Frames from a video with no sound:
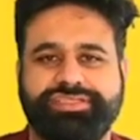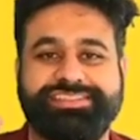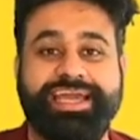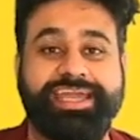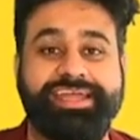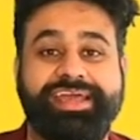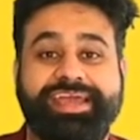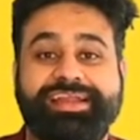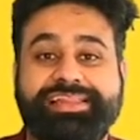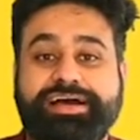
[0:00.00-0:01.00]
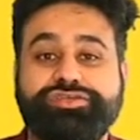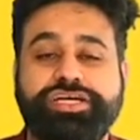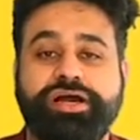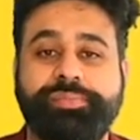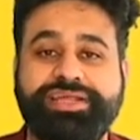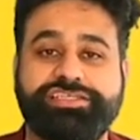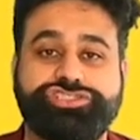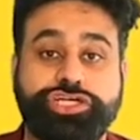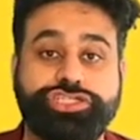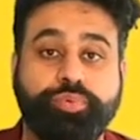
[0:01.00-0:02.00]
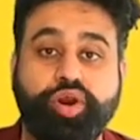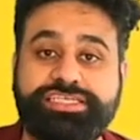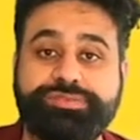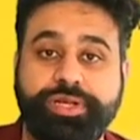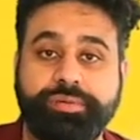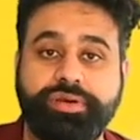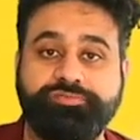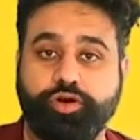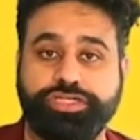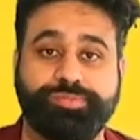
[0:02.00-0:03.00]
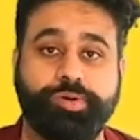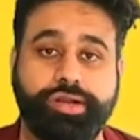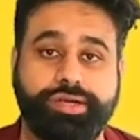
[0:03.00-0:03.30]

Second, it allows a company to charge a price premium for its